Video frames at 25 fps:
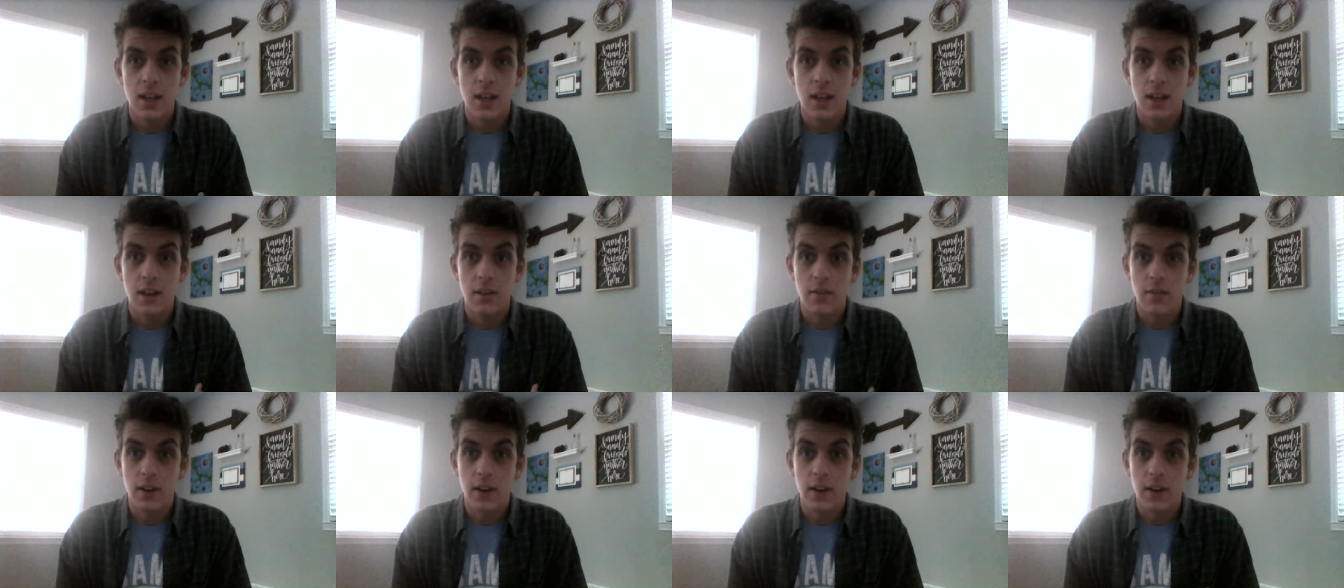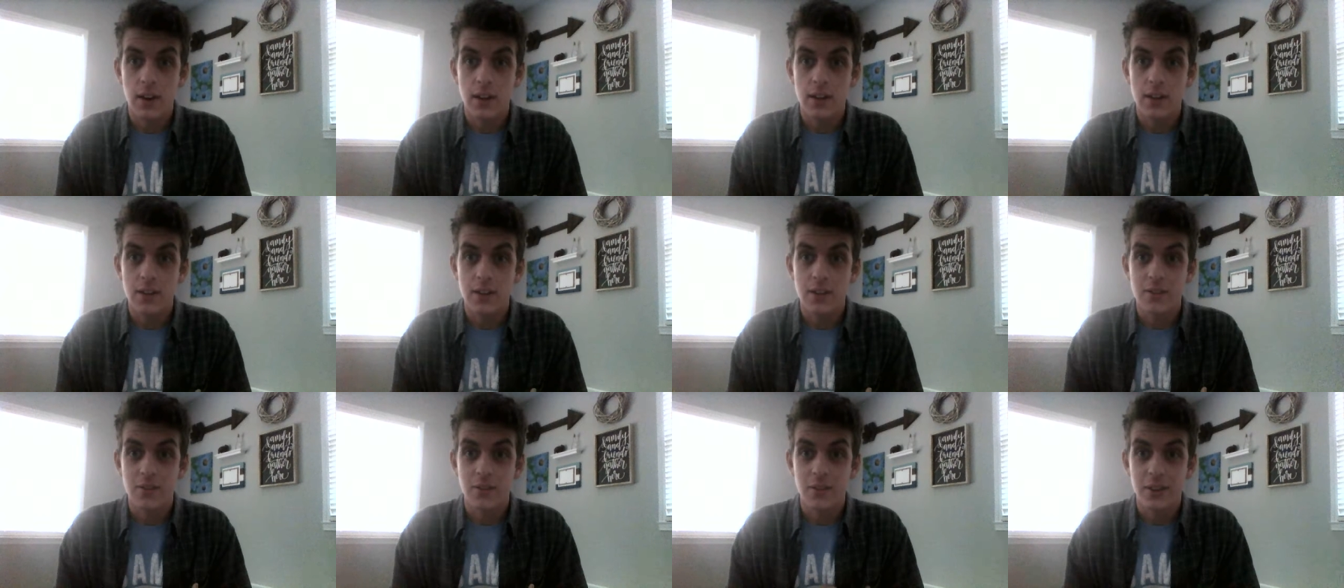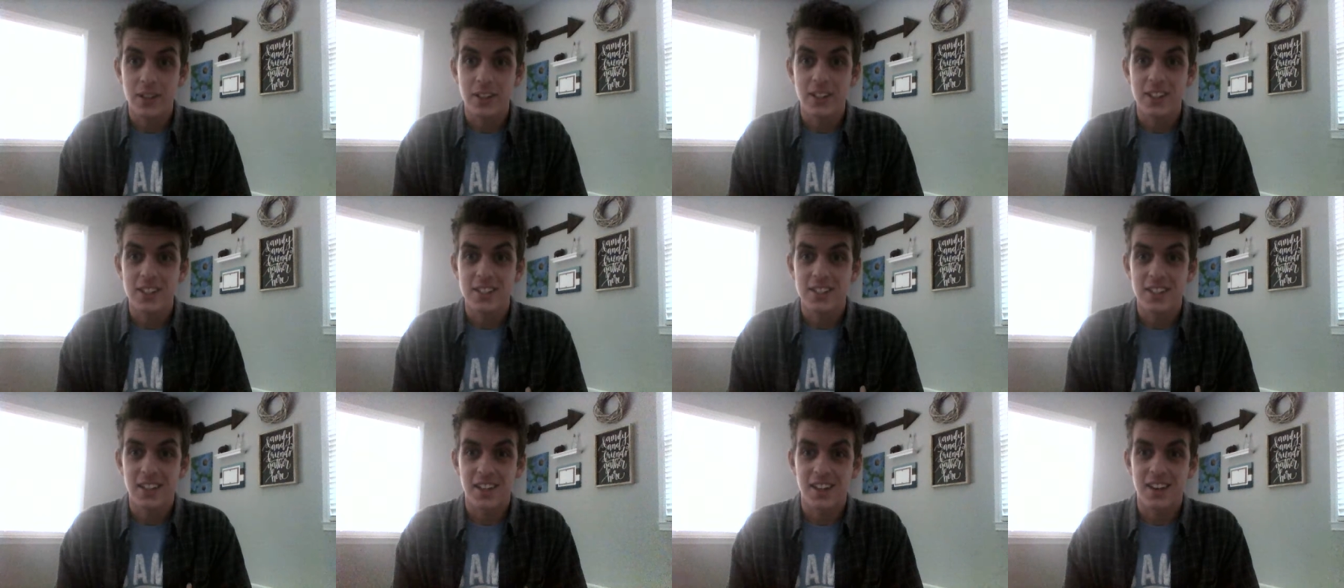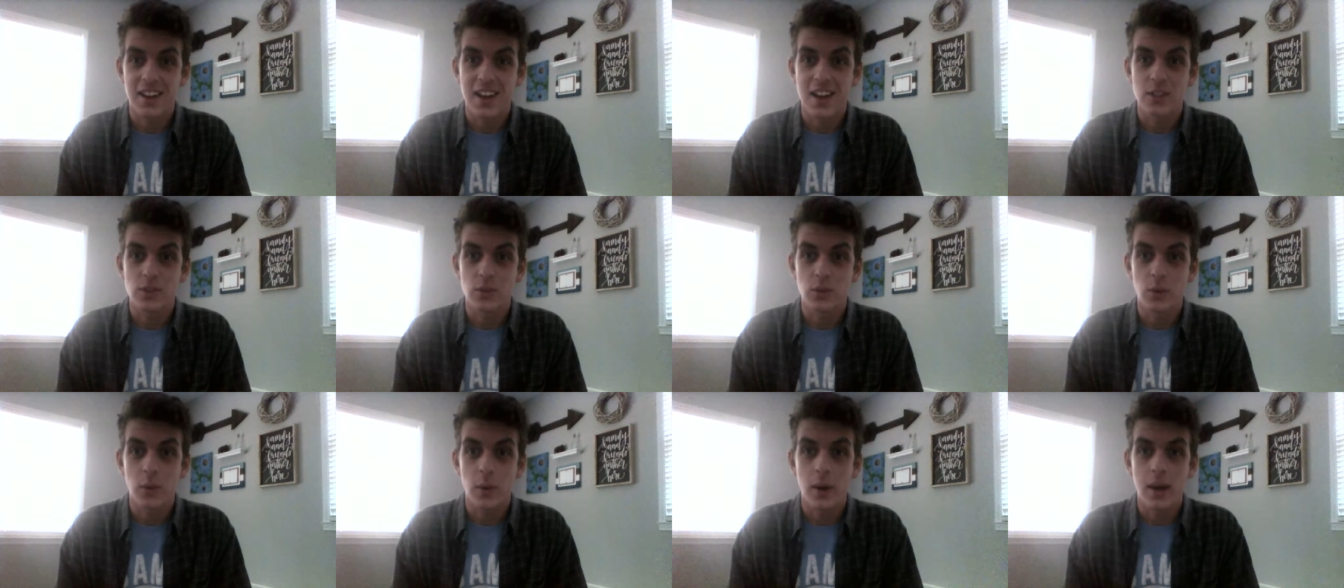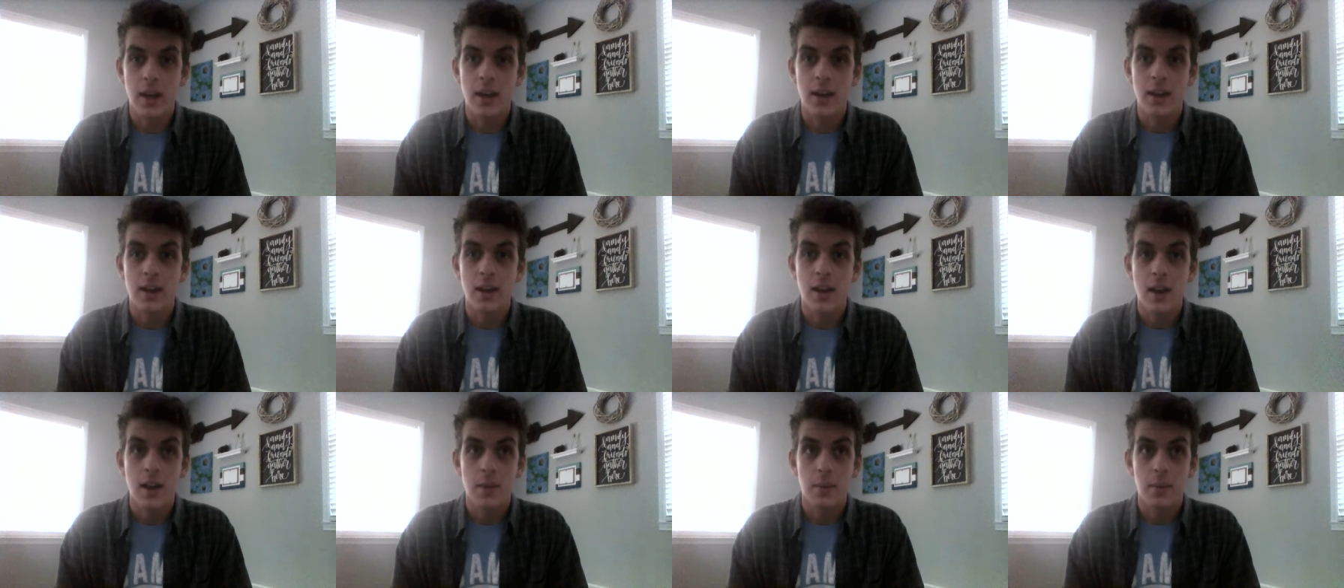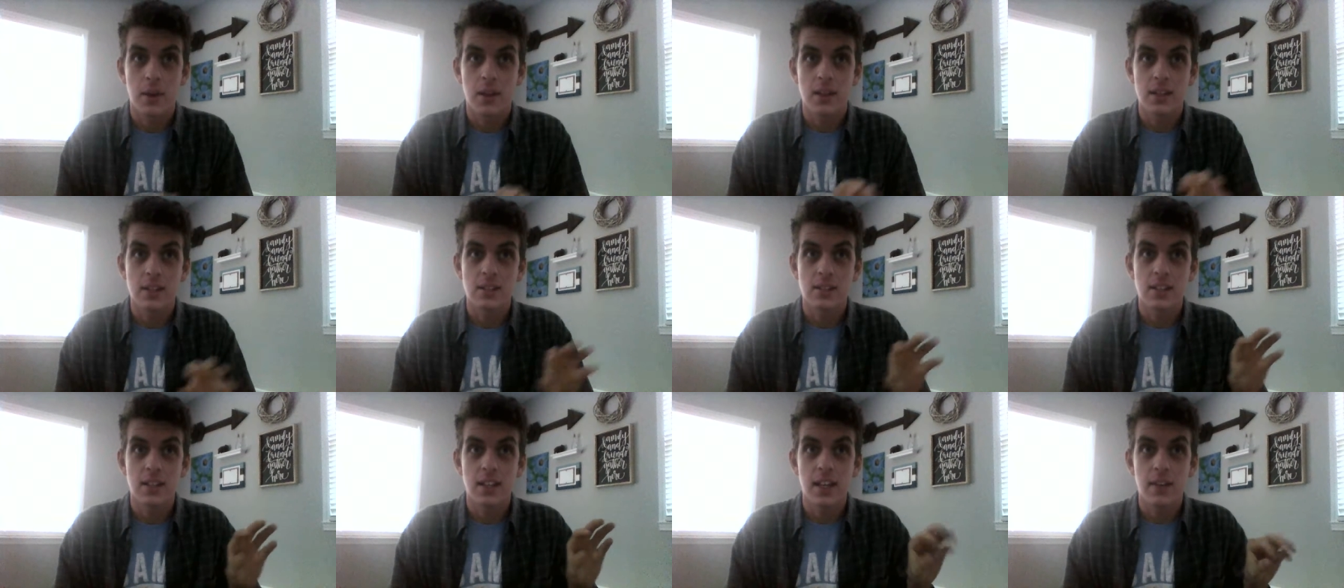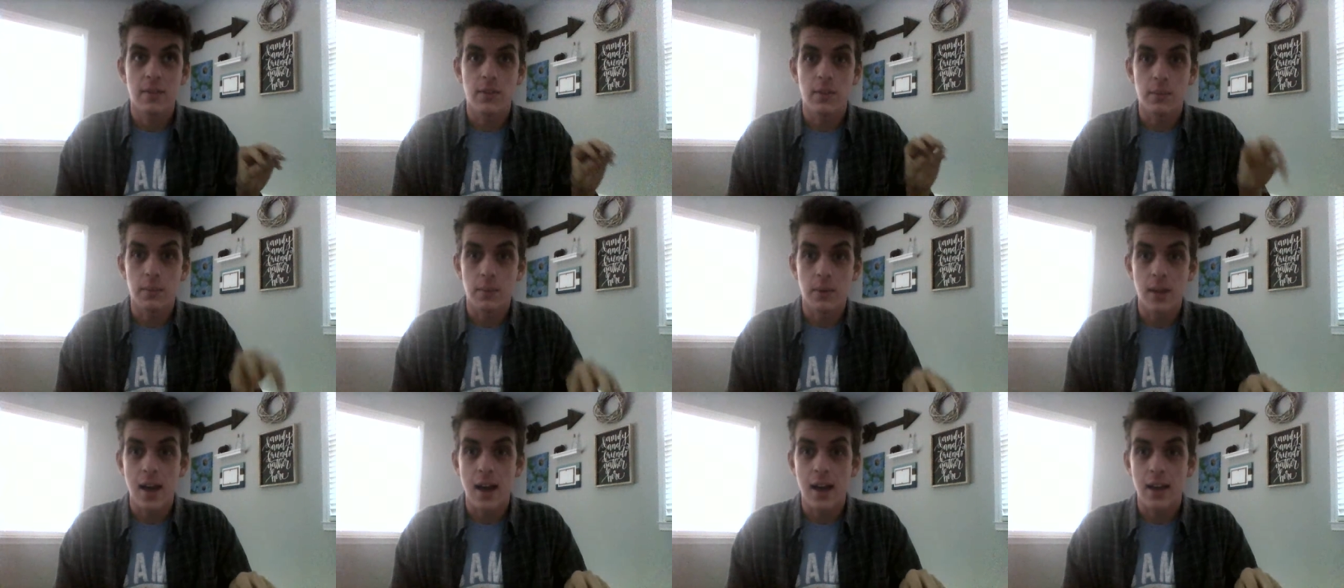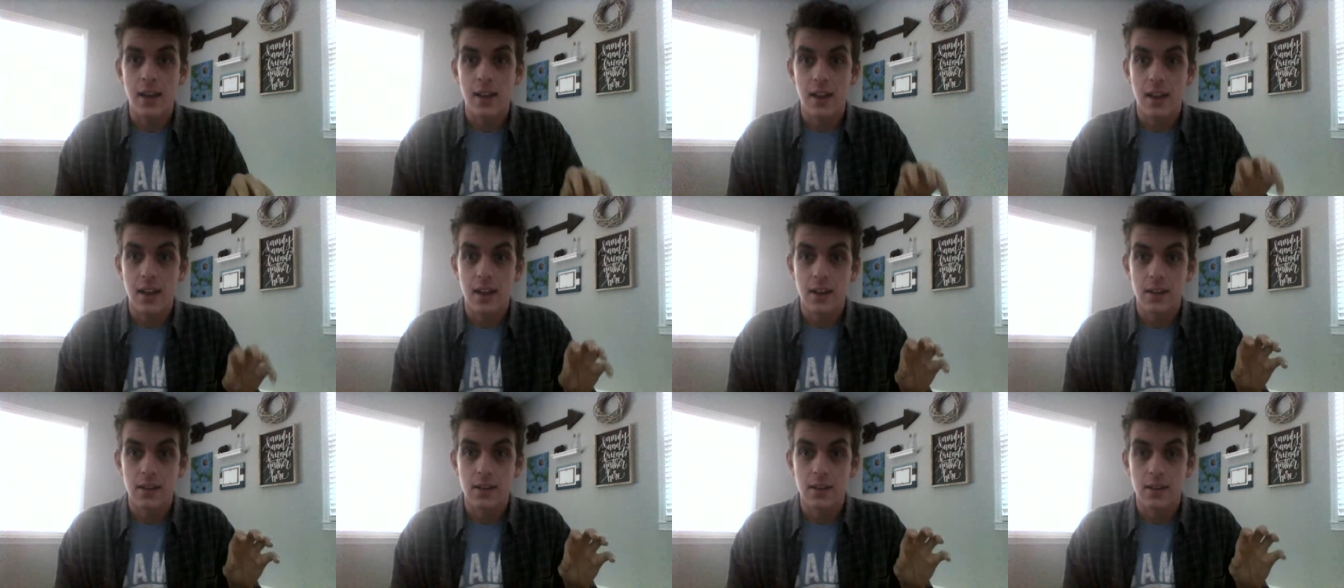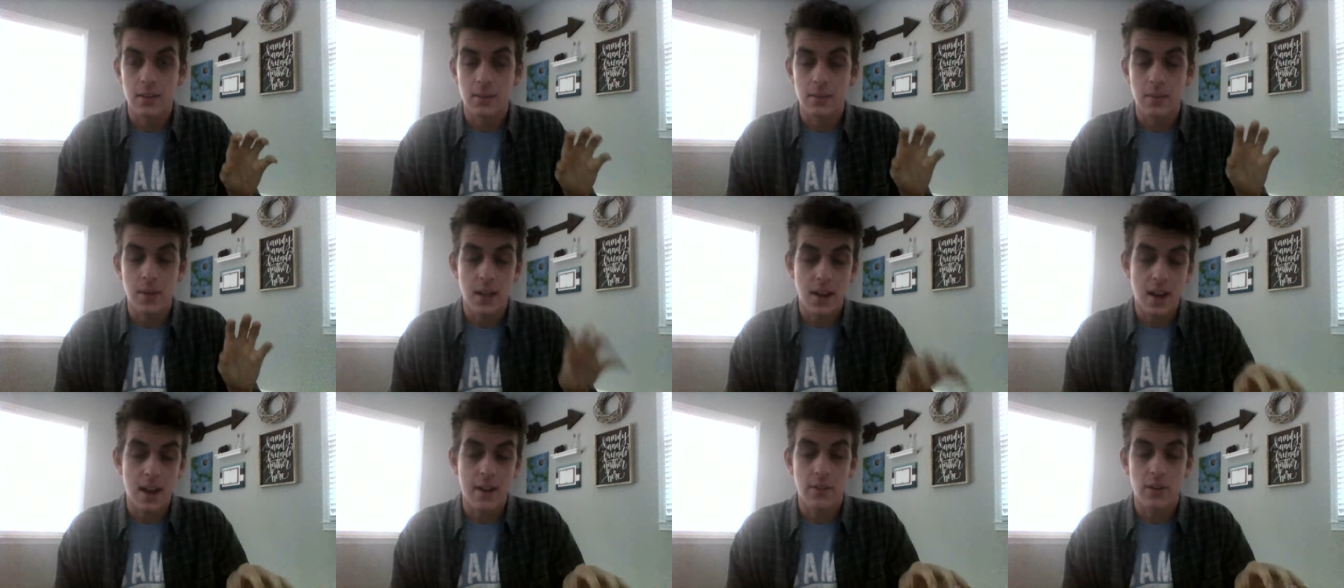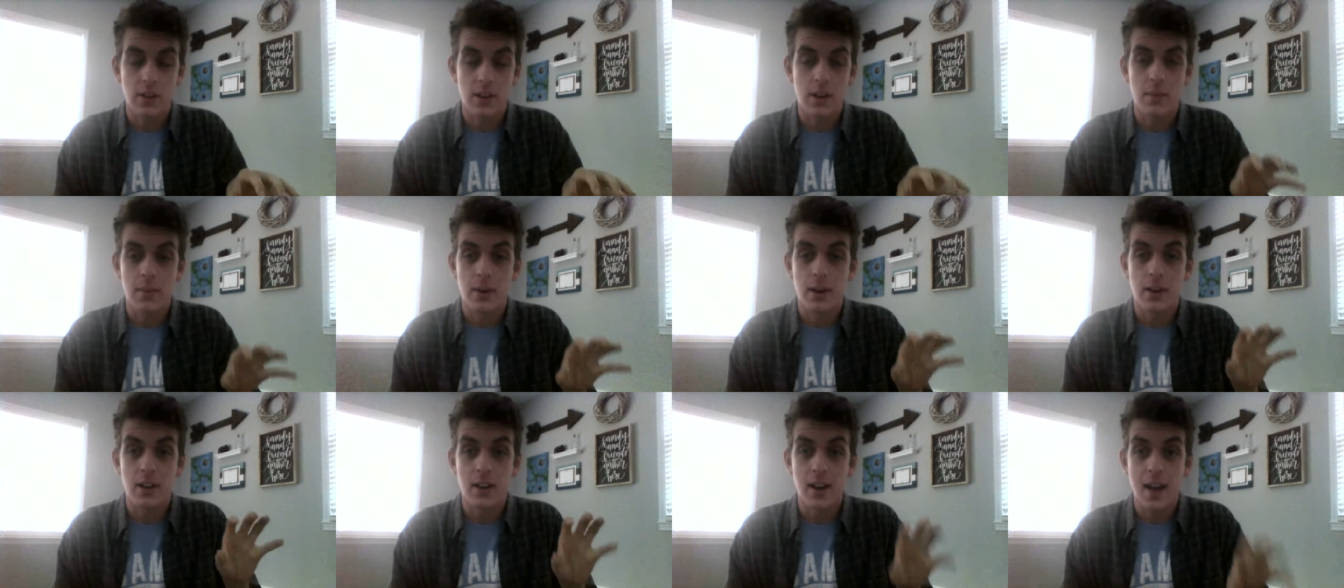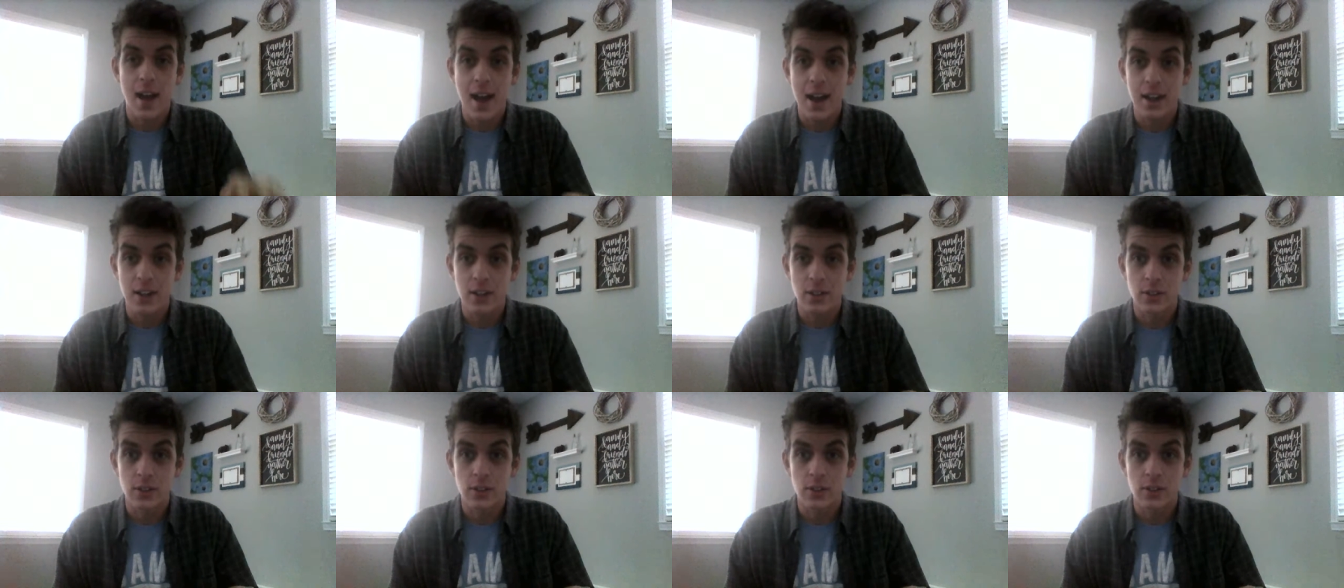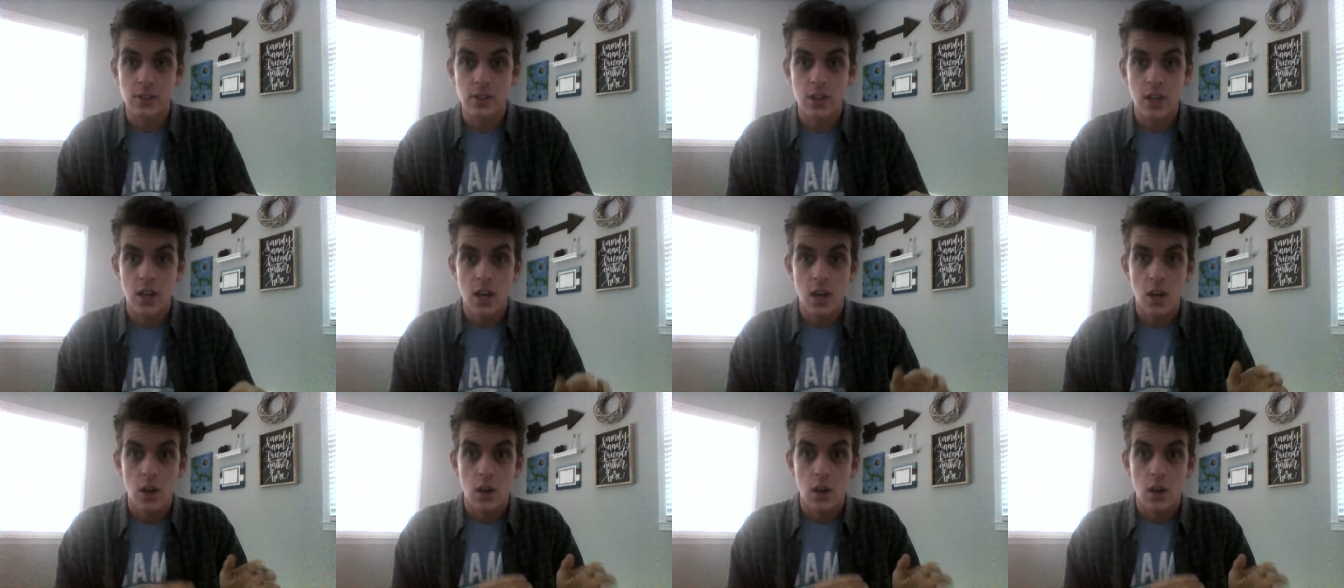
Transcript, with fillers: in a very realistic and natural way because even black um, and African American actors